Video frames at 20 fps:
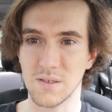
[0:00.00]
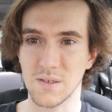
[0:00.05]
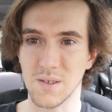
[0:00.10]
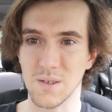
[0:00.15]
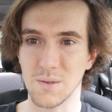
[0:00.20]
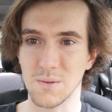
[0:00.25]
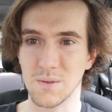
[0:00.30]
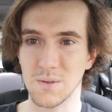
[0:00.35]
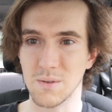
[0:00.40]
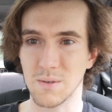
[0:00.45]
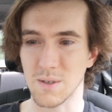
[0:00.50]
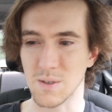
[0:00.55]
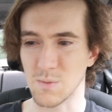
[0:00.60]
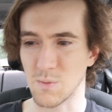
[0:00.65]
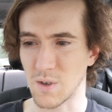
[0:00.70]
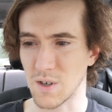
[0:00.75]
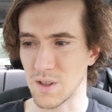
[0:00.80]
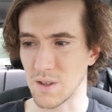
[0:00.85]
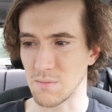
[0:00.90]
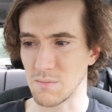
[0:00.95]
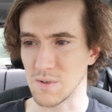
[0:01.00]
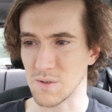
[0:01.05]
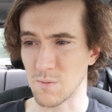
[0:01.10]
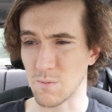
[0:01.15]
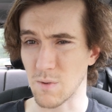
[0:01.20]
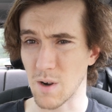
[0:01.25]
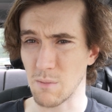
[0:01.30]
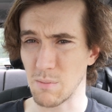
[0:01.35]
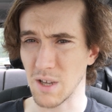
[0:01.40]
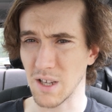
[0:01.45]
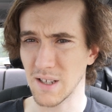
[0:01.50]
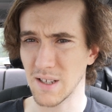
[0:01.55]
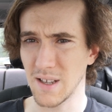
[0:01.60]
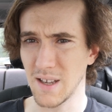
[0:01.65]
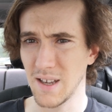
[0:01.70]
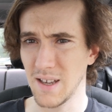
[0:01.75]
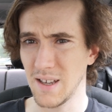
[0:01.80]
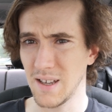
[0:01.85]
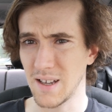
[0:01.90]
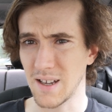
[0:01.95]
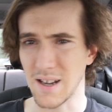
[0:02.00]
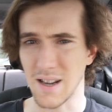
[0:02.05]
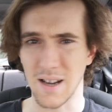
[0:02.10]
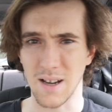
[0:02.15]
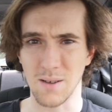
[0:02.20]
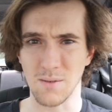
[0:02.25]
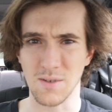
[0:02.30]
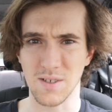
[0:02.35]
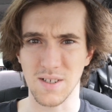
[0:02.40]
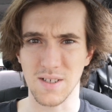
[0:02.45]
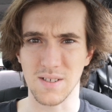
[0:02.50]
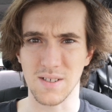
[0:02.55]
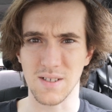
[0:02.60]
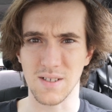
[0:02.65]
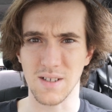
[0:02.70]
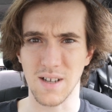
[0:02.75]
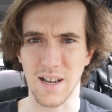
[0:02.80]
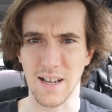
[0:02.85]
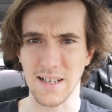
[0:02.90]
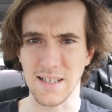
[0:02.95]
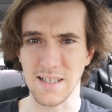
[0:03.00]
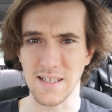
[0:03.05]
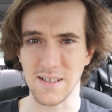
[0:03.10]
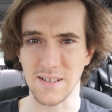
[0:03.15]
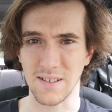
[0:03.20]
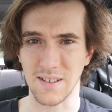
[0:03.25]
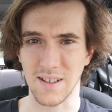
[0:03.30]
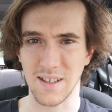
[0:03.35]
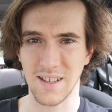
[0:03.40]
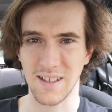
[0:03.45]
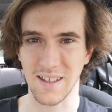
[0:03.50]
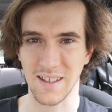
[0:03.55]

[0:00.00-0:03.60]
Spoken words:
soon because one of them is rubbing, which isn't ideal.